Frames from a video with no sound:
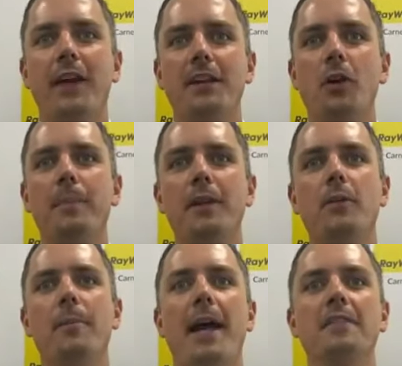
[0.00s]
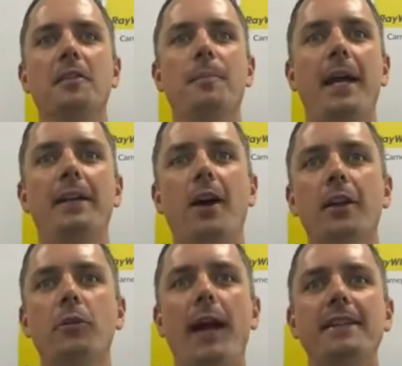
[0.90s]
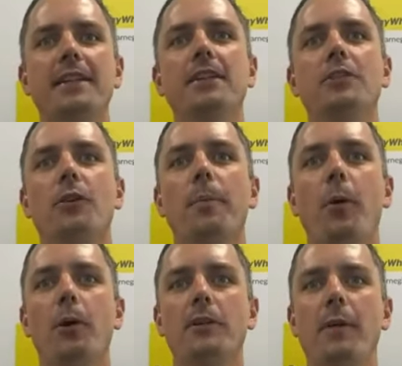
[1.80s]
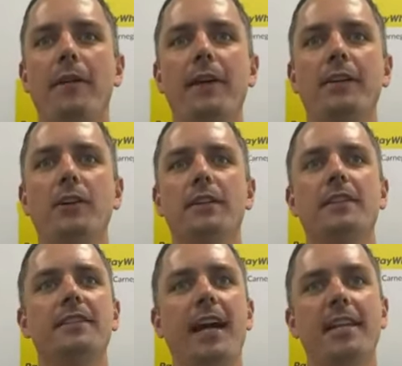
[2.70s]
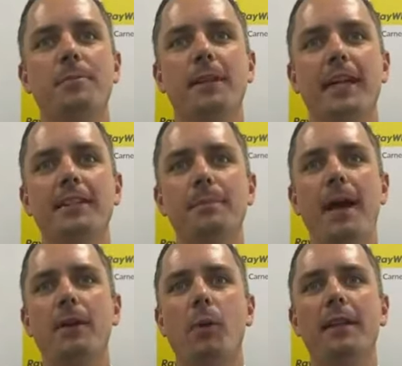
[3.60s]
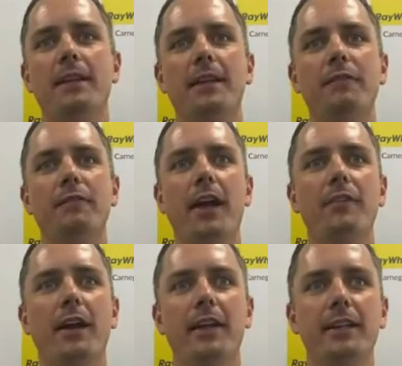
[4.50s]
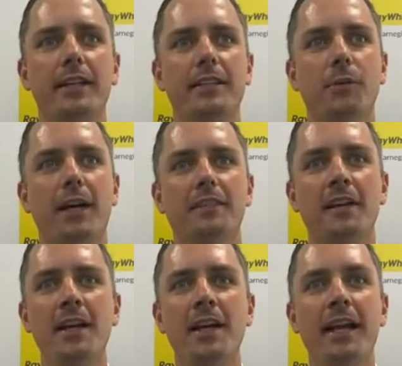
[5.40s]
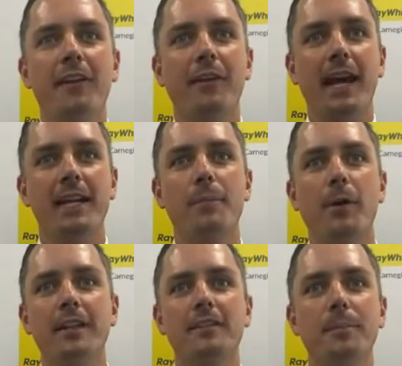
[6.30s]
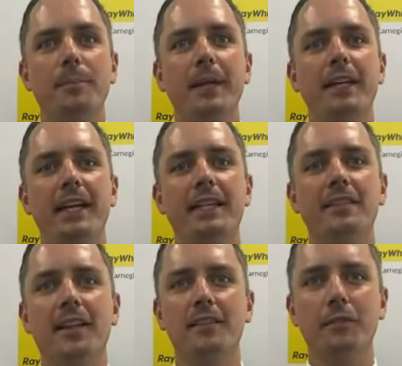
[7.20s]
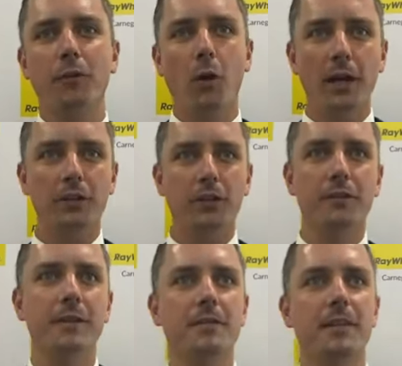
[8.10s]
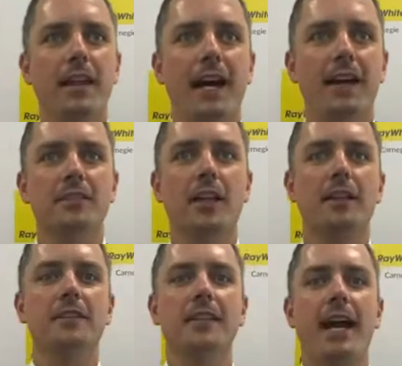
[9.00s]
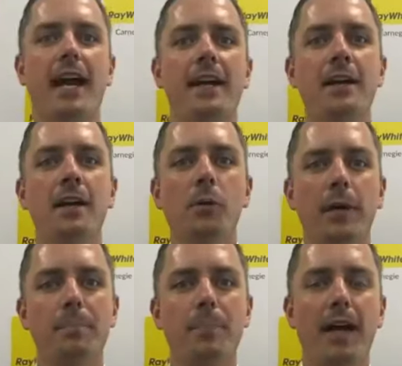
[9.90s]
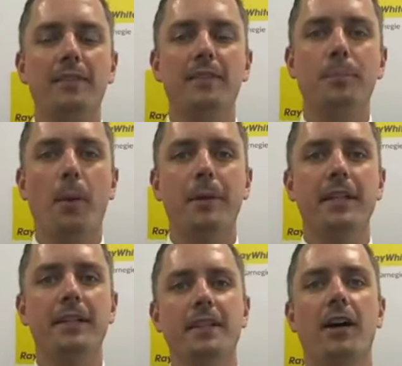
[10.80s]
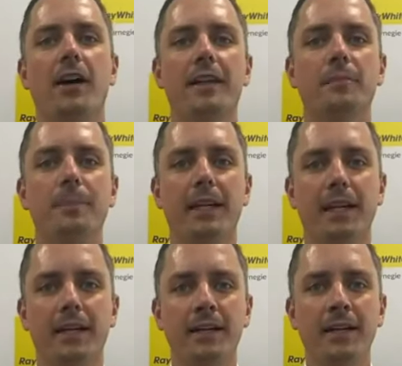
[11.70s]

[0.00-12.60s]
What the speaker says: the vendor bid remains with me. Not a great deal to report to our vendor at this stage, but they did make one thing very, very clear to us. If anybody is to bid in excess of $450,000 today, we're to pass the property into the highest bidder.